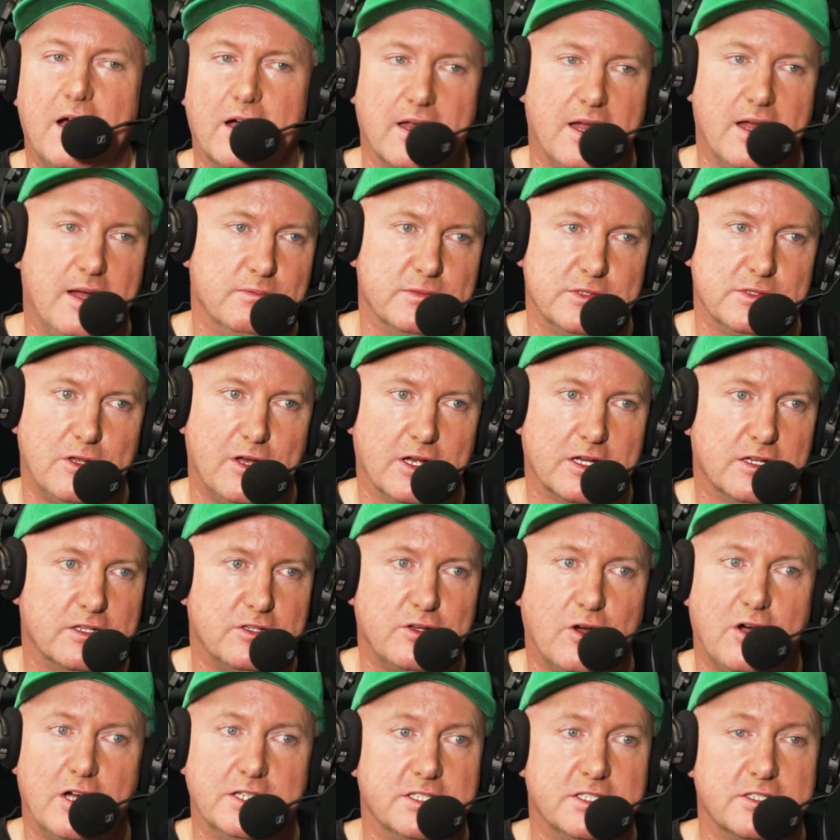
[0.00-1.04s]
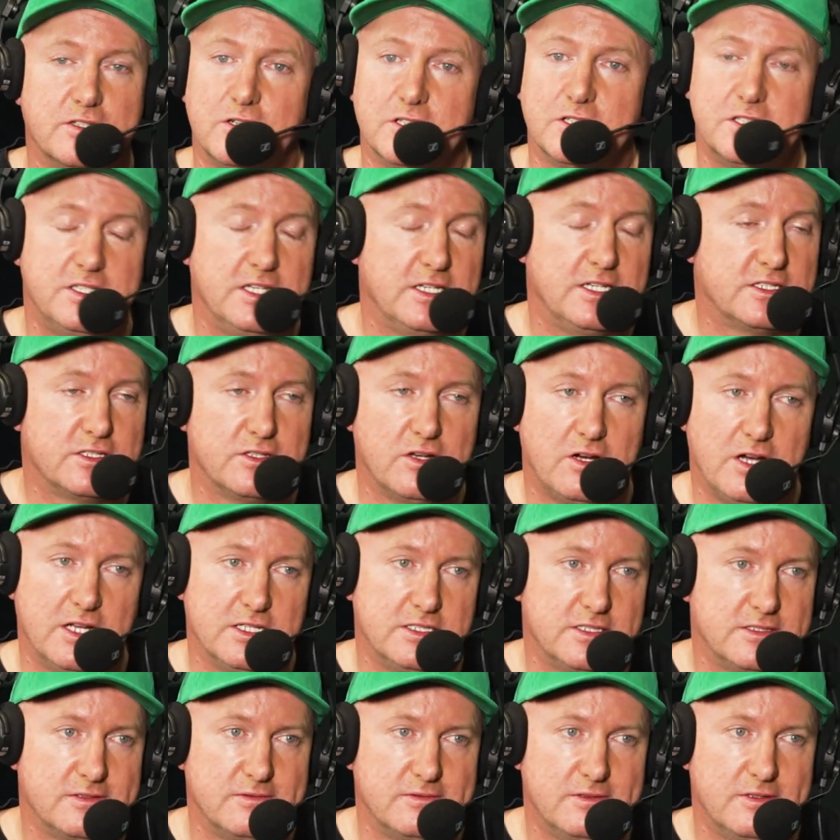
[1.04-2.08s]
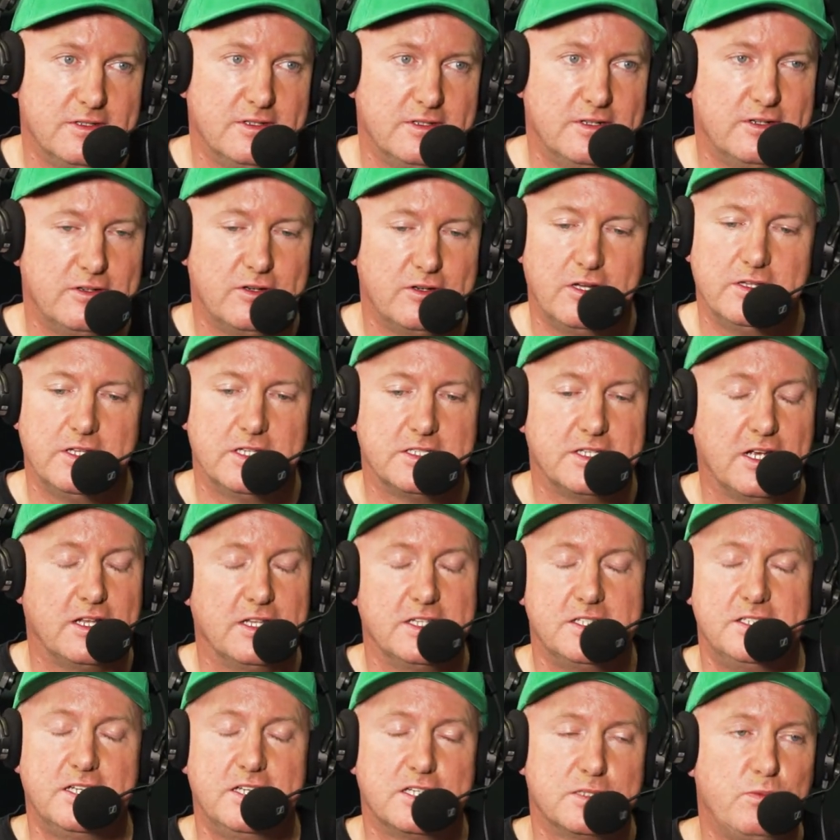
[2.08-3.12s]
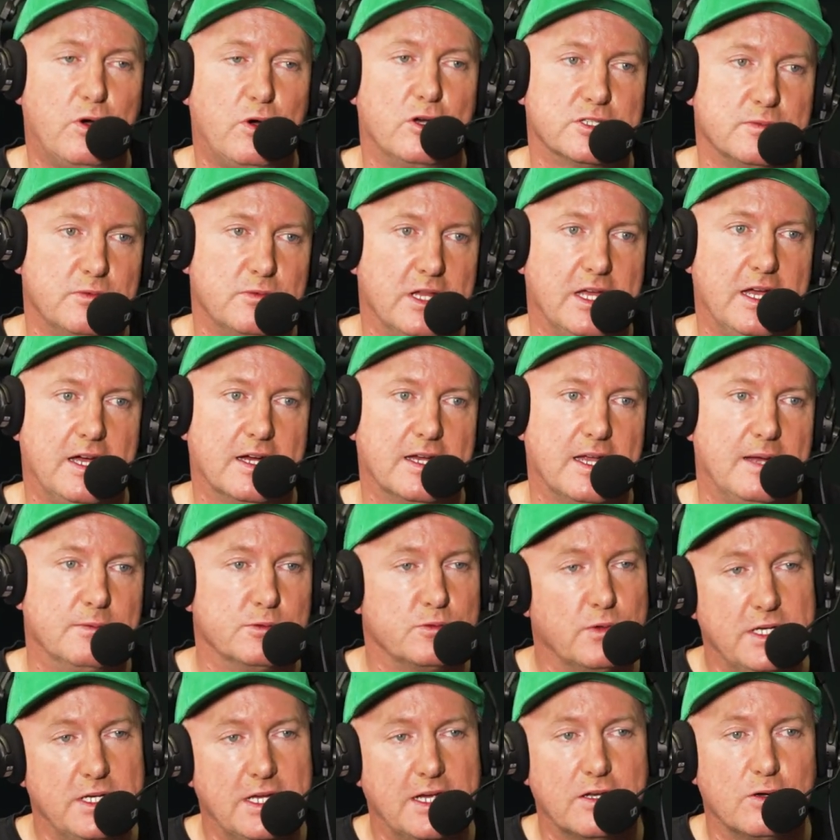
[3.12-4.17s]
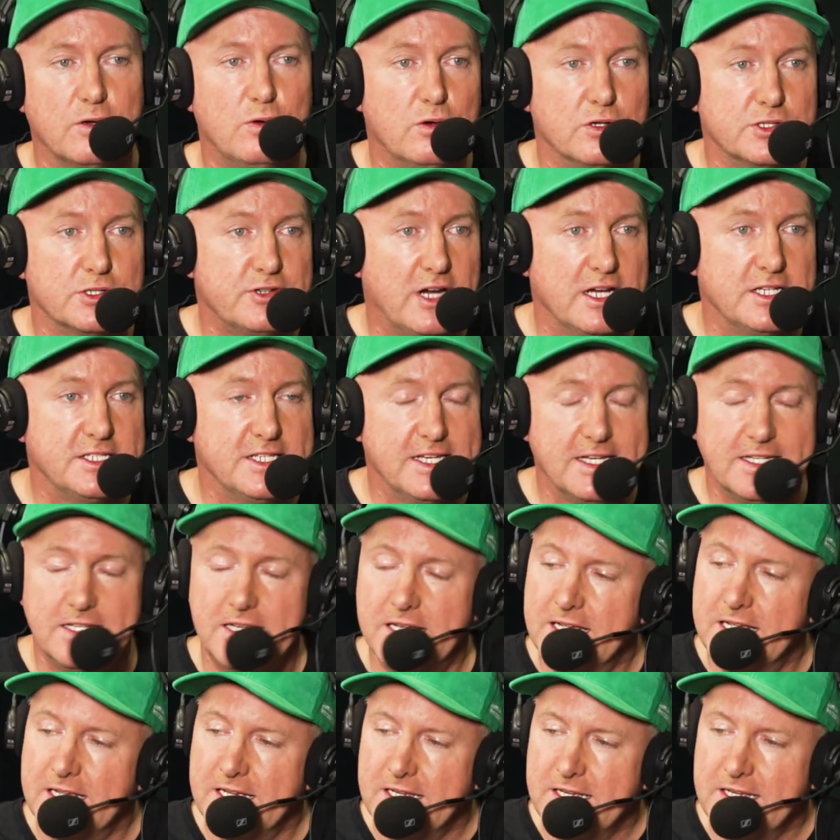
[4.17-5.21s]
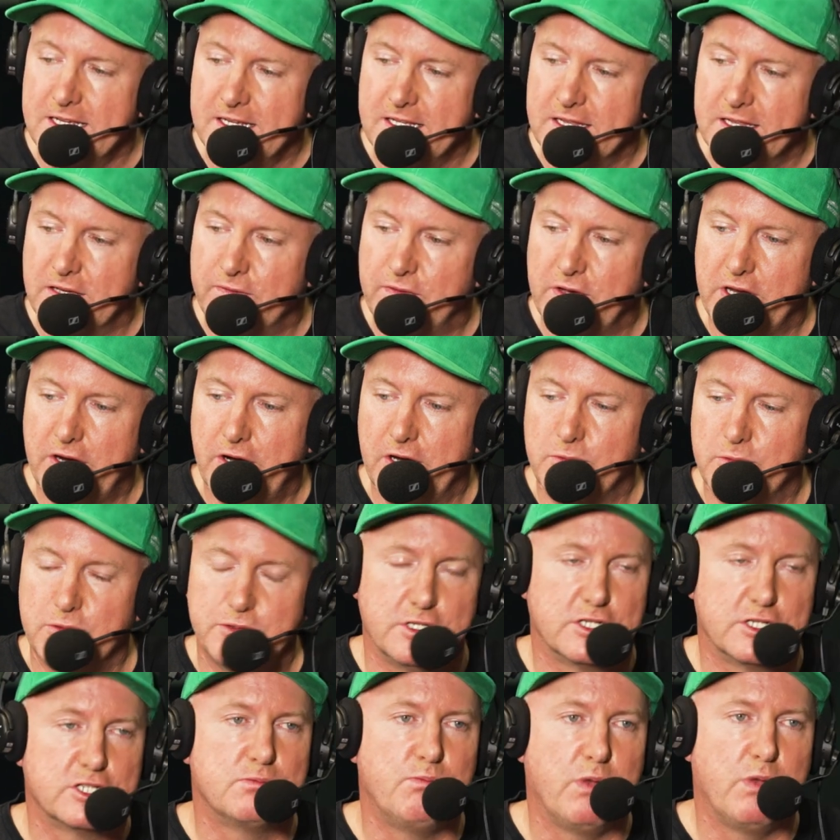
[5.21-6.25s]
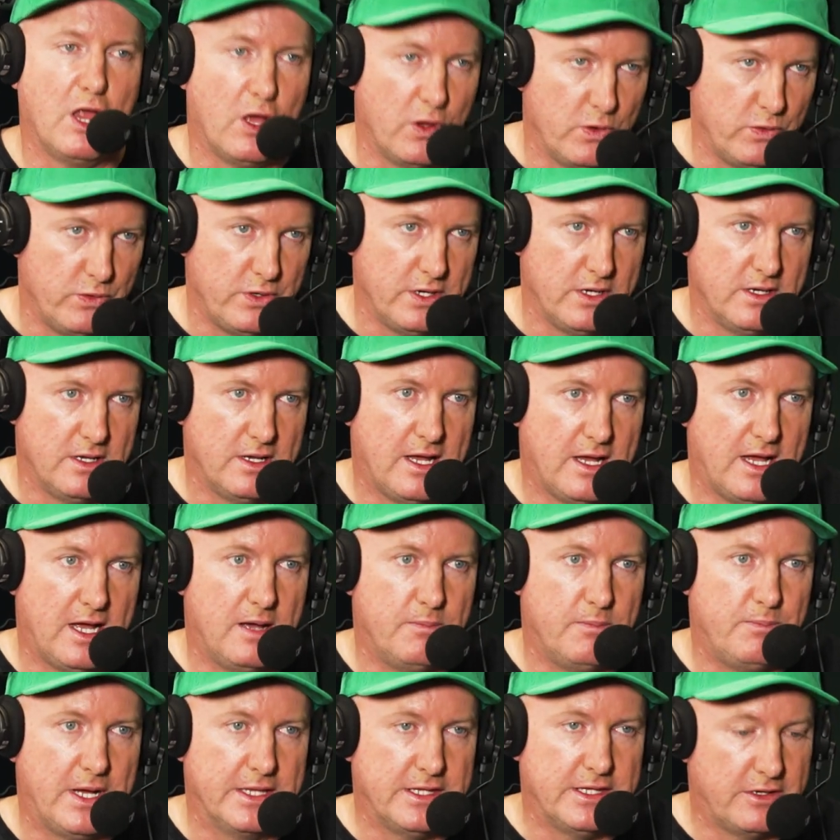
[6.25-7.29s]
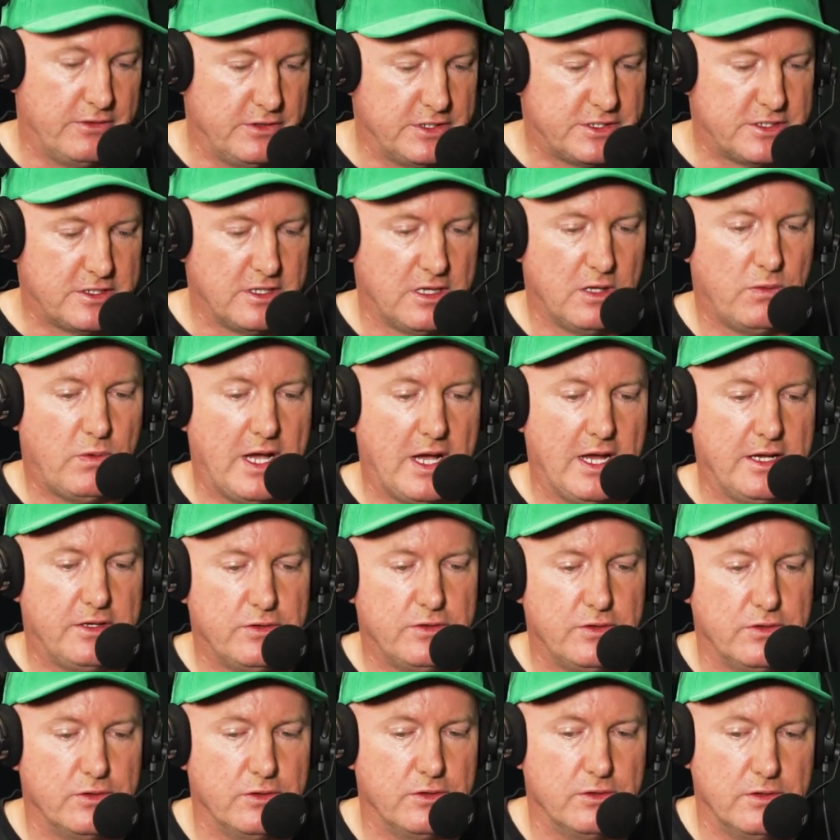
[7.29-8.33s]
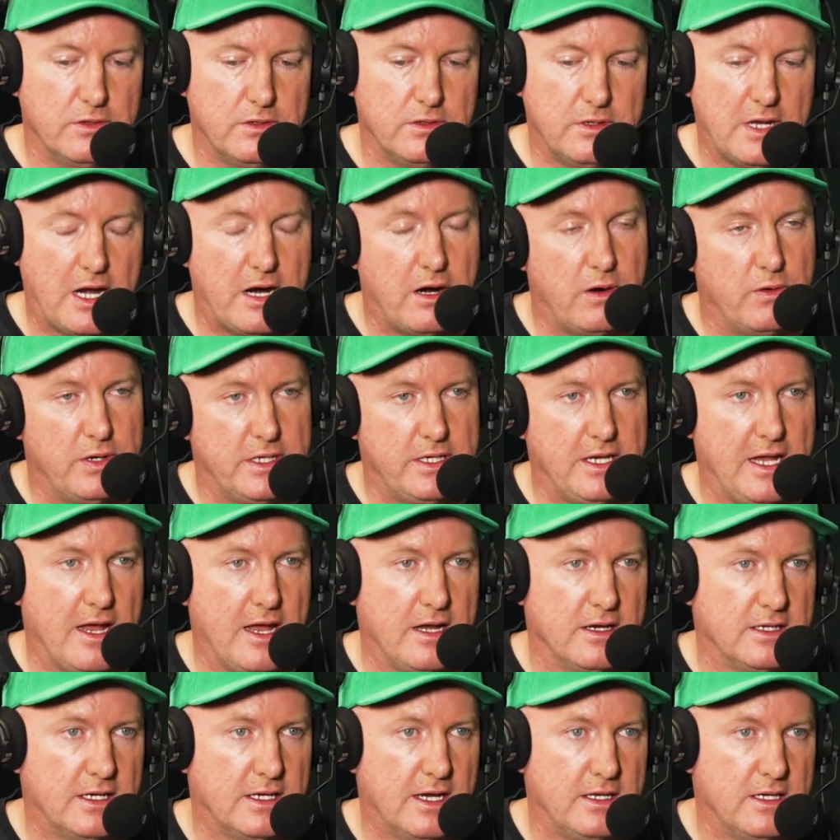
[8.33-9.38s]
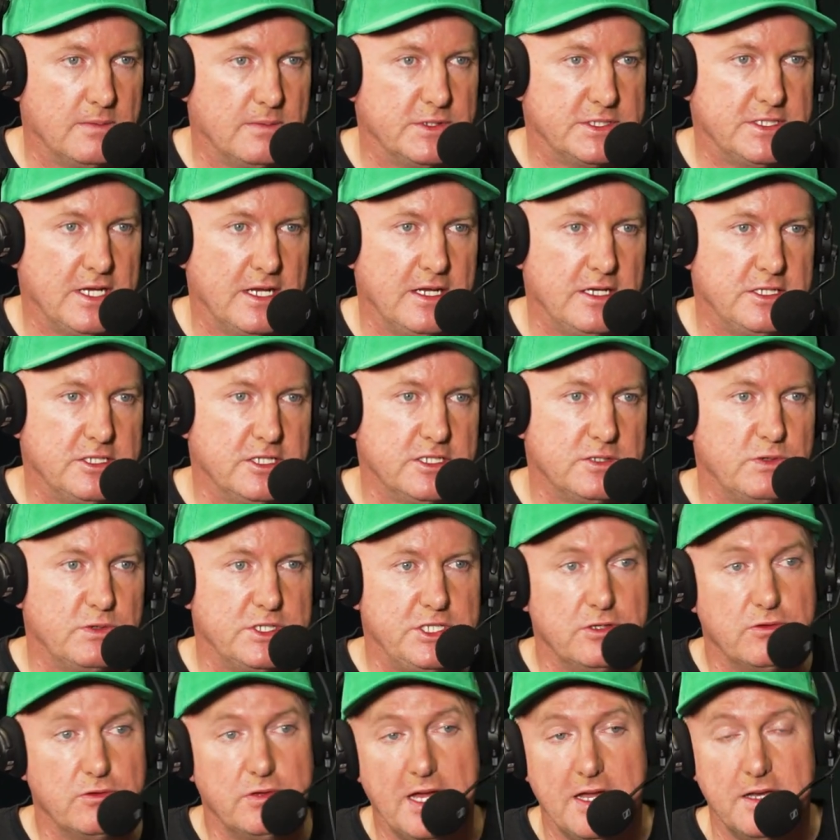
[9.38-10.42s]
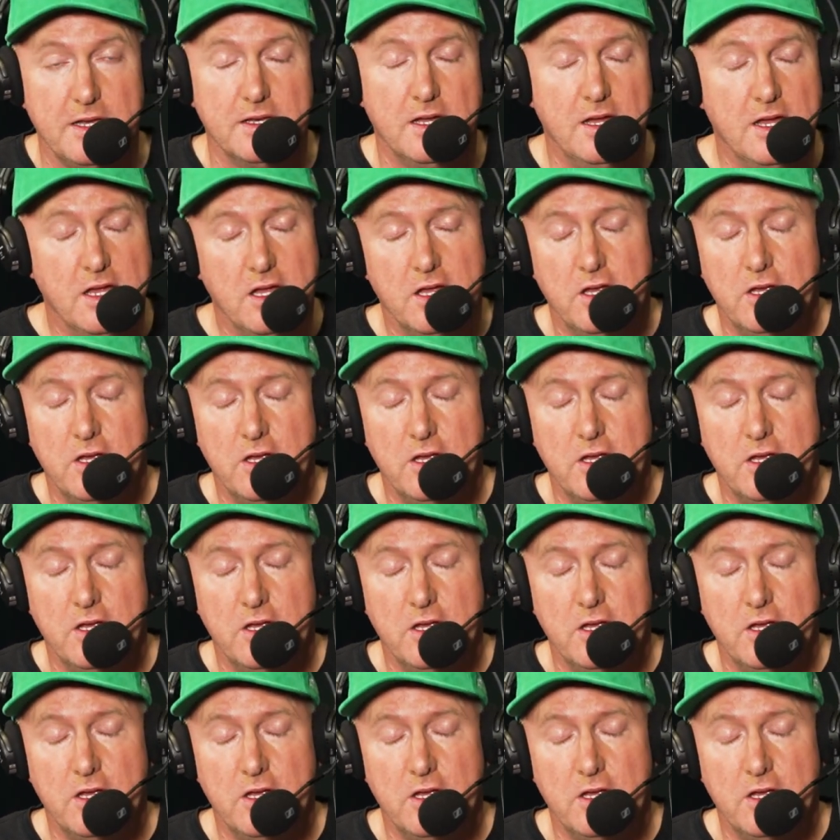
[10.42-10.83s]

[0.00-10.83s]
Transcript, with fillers: outcomes. Like a dice has got six sides. Yeah. Right. There's only six possible outcomes. When you get to horse racing, the variables explode. Uh, but there is still a way to narrow it down and get your percentages, which you'll then